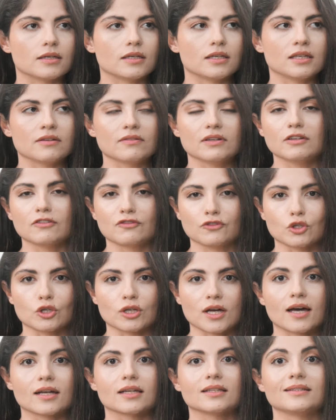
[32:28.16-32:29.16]
even if you're
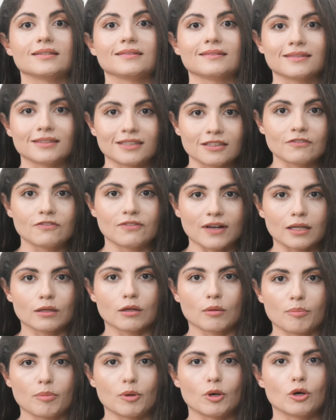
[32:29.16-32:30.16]
not a
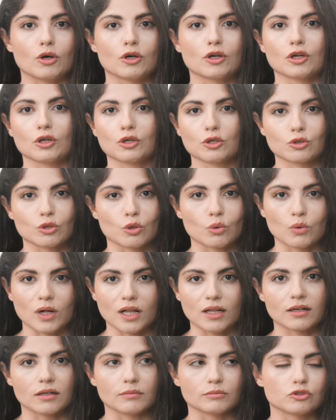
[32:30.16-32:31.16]
developer, you're
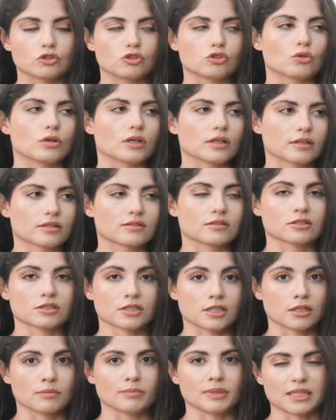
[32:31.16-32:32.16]
welcome to join because
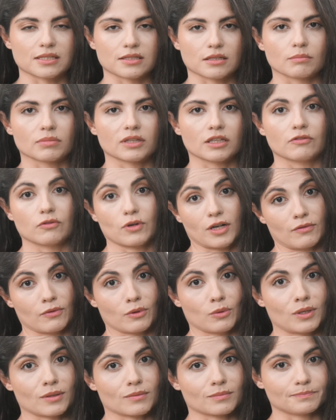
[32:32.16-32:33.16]
there's going to be something for
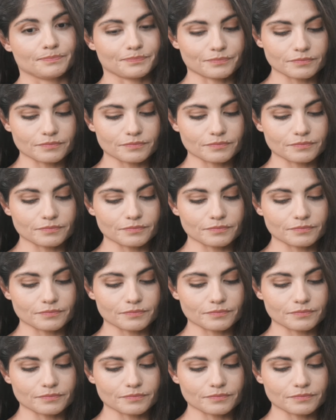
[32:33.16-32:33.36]
everyone.